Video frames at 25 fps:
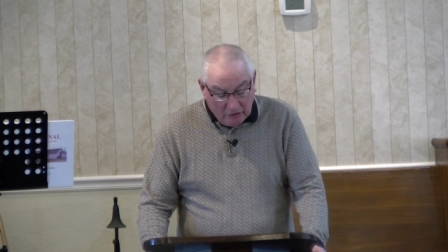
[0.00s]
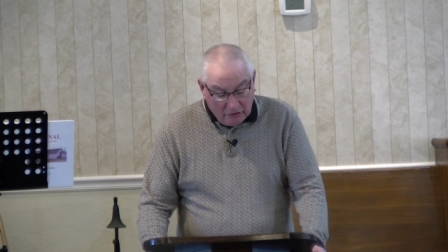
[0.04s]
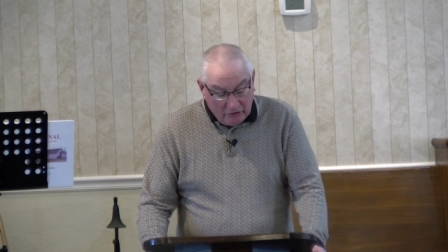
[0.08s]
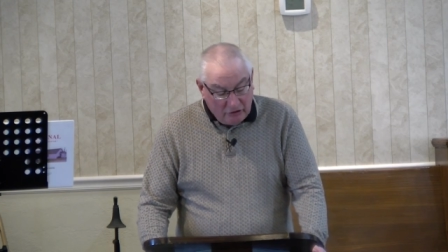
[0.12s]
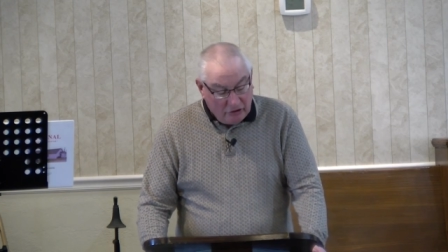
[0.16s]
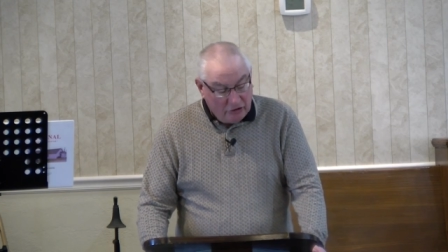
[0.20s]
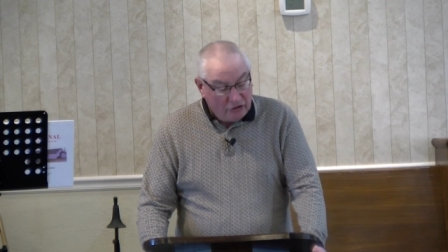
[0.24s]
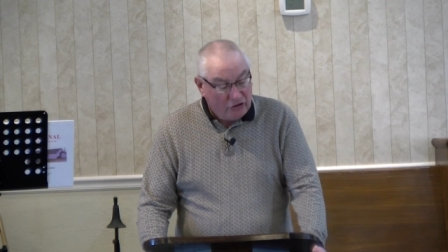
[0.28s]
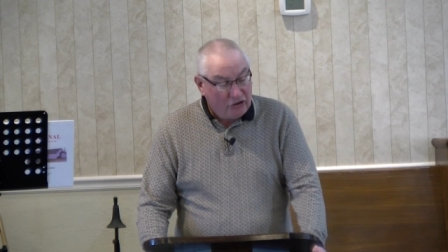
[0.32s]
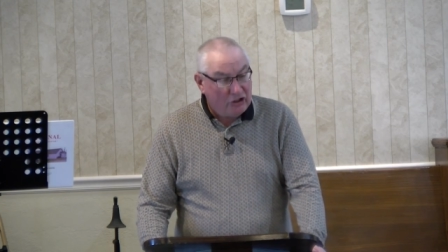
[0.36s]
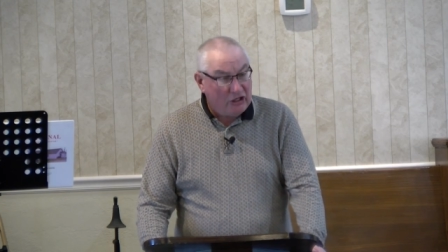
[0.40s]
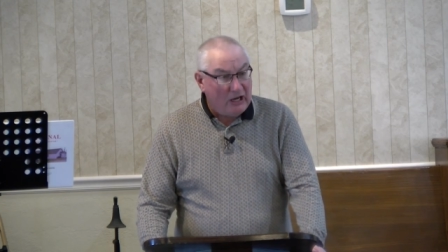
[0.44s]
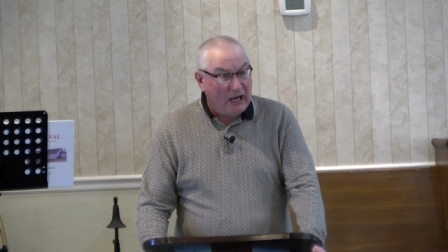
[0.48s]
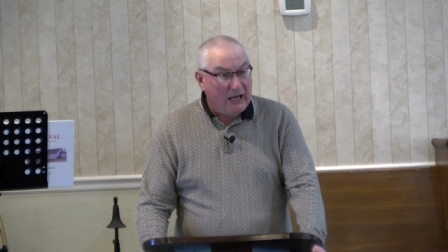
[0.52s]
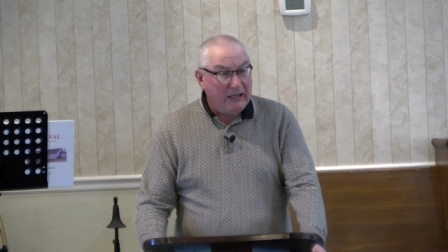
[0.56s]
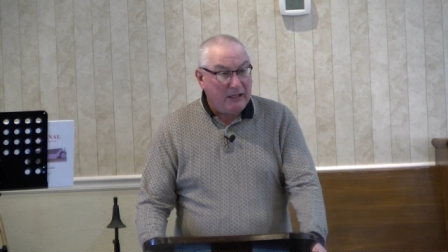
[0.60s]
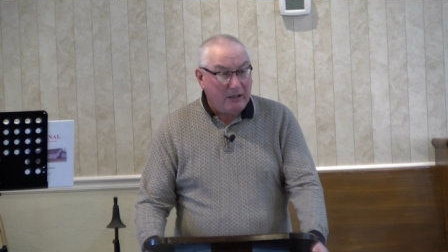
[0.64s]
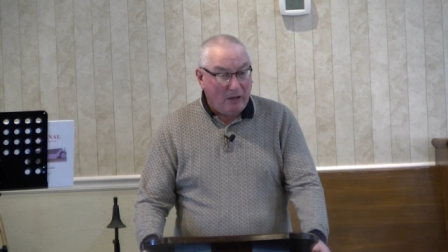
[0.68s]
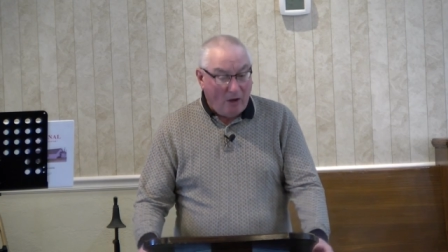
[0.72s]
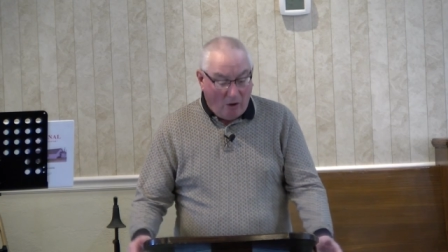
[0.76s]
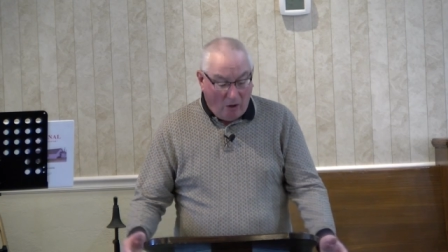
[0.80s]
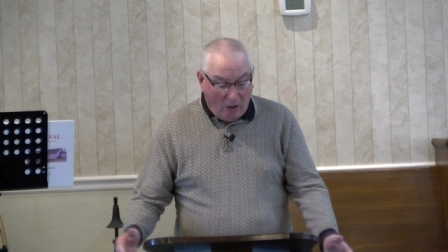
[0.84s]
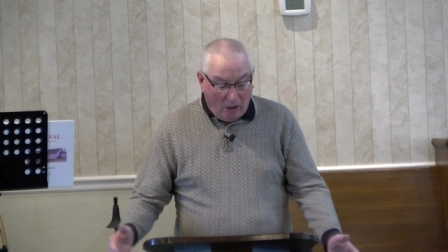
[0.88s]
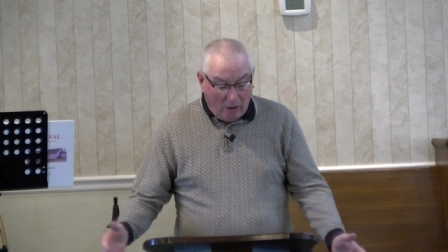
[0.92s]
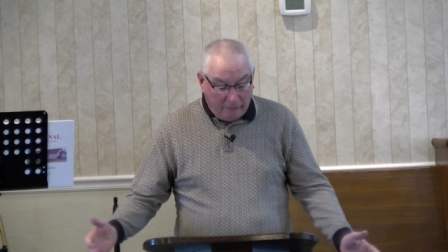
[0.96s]
To
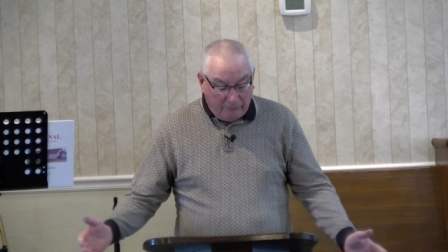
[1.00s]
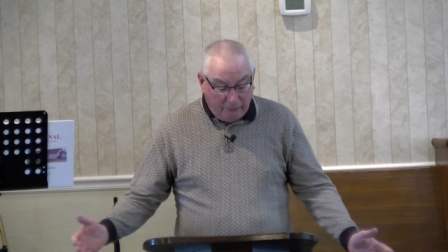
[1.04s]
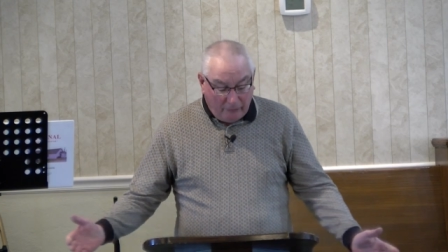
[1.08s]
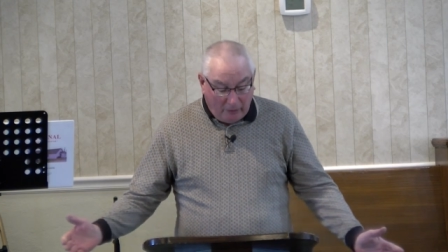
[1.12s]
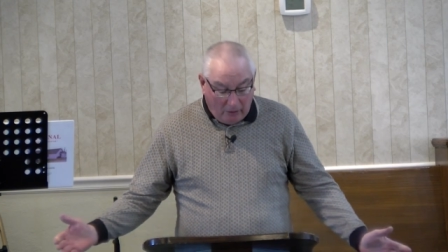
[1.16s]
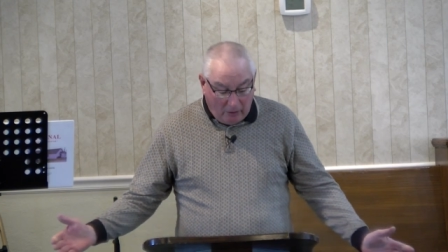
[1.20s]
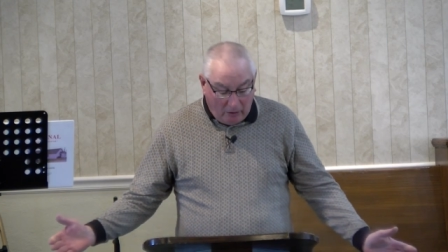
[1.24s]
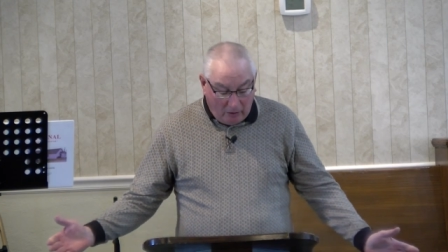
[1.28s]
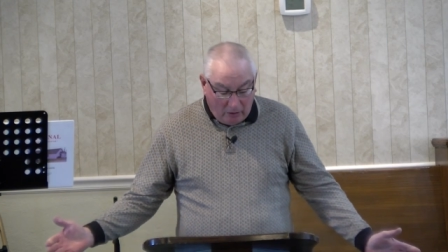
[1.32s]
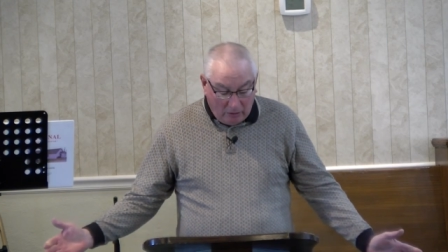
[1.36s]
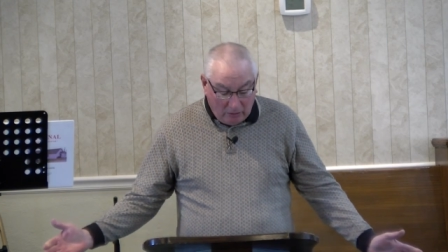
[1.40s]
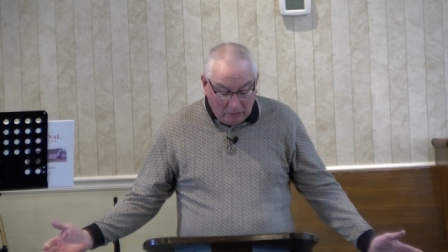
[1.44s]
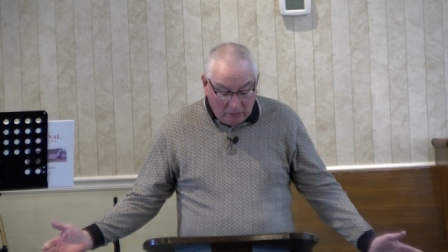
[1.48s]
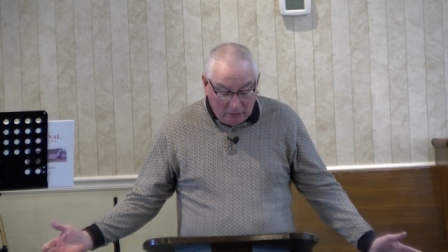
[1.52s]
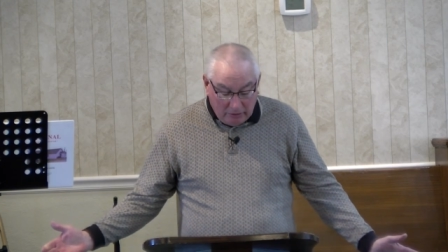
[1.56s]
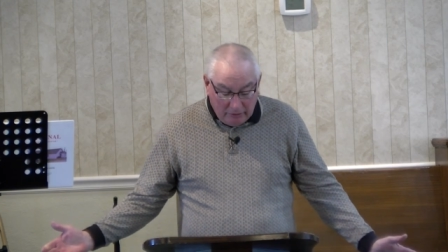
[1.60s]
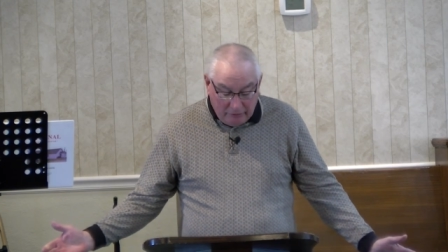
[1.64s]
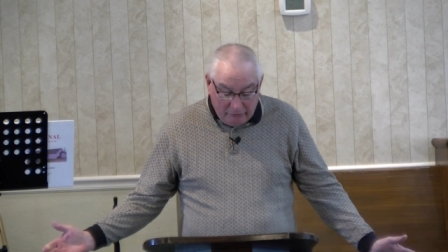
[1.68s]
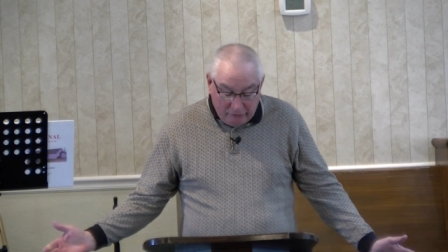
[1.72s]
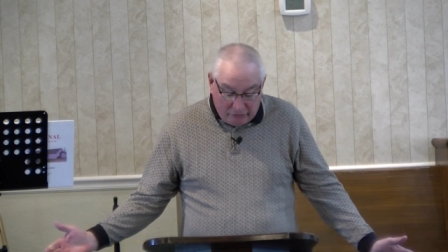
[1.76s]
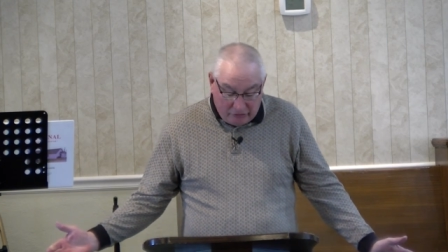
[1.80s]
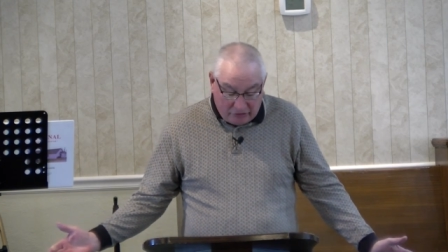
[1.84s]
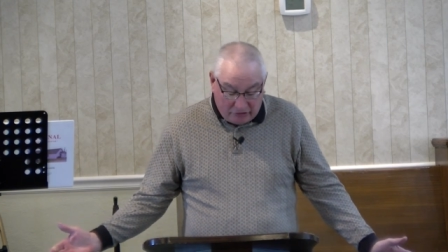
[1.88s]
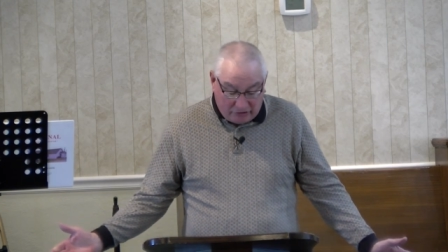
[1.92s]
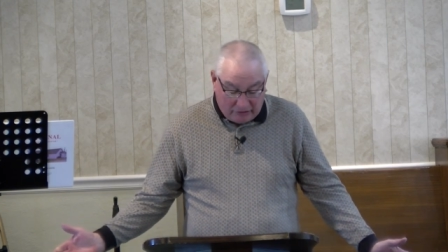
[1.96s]
shake off all
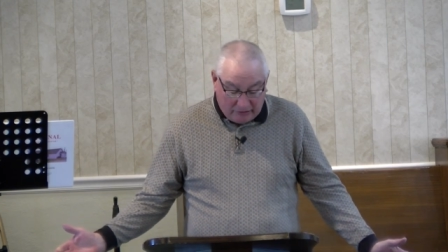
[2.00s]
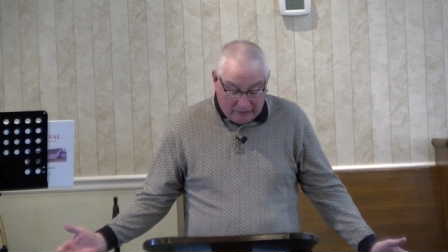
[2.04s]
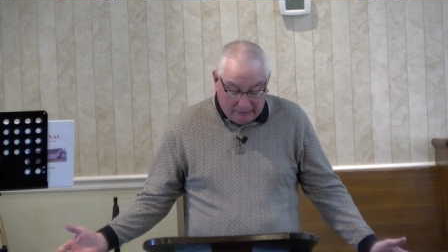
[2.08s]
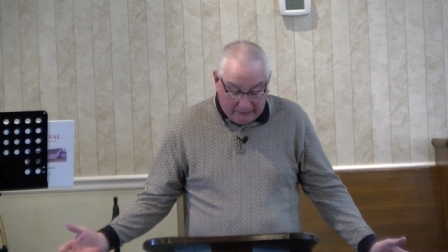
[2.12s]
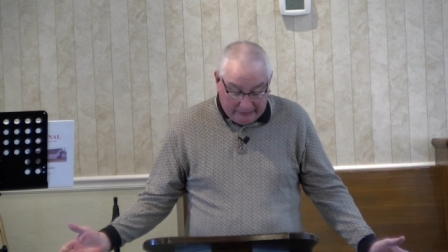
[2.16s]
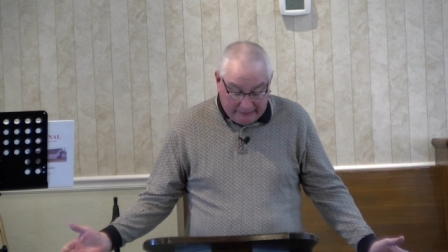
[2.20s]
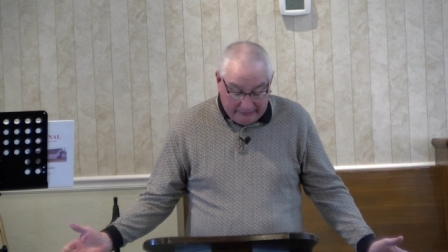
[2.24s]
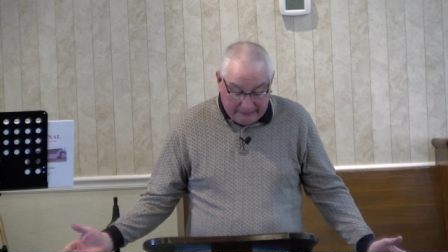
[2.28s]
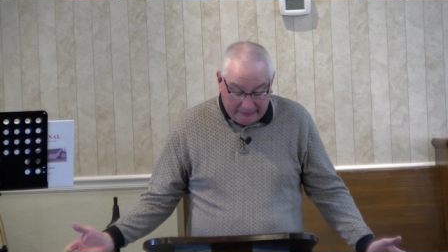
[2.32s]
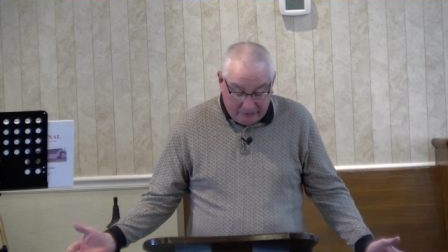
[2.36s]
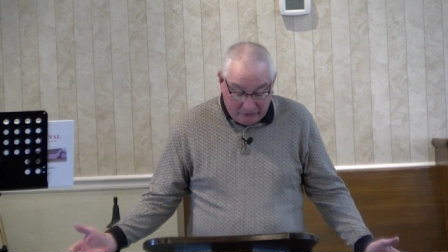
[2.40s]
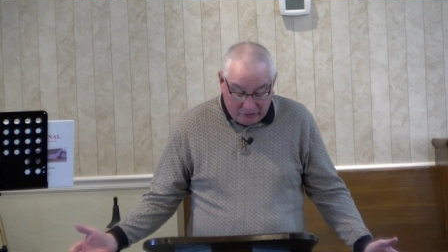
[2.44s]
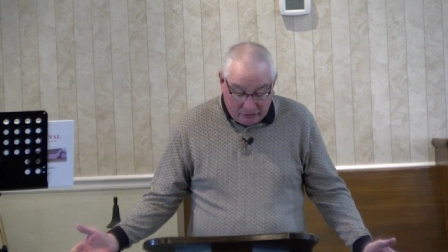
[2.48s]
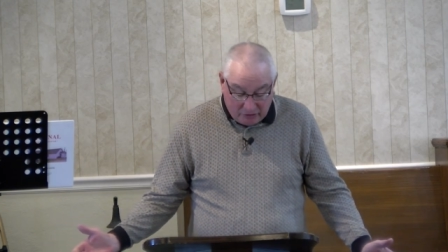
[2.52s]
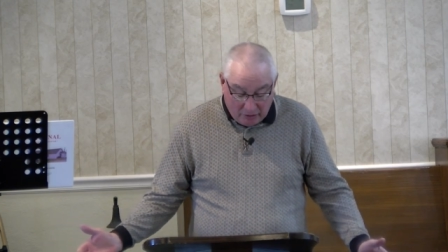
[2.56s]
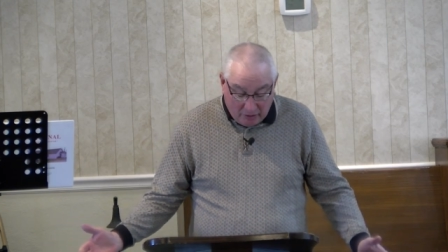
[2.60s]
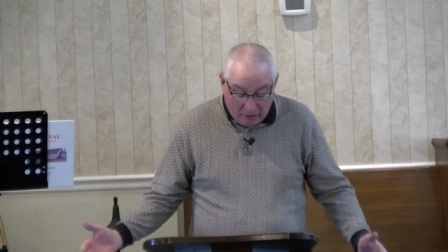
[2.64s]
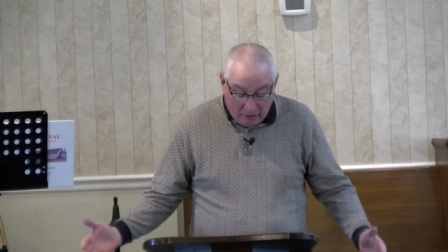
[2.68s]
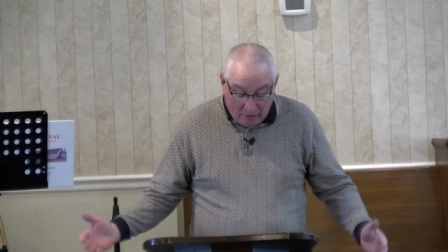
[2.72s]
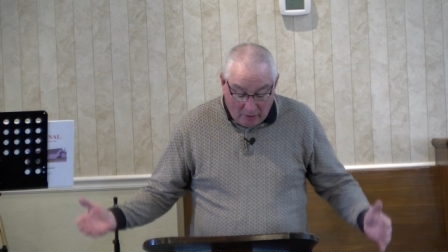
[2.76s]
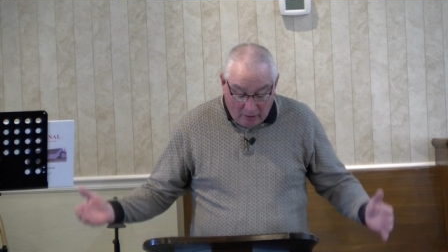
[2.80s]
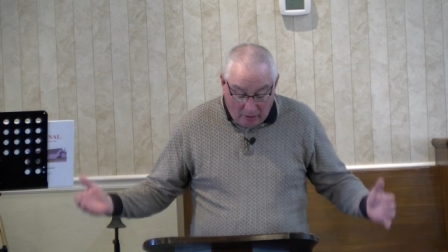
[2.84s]
loose things,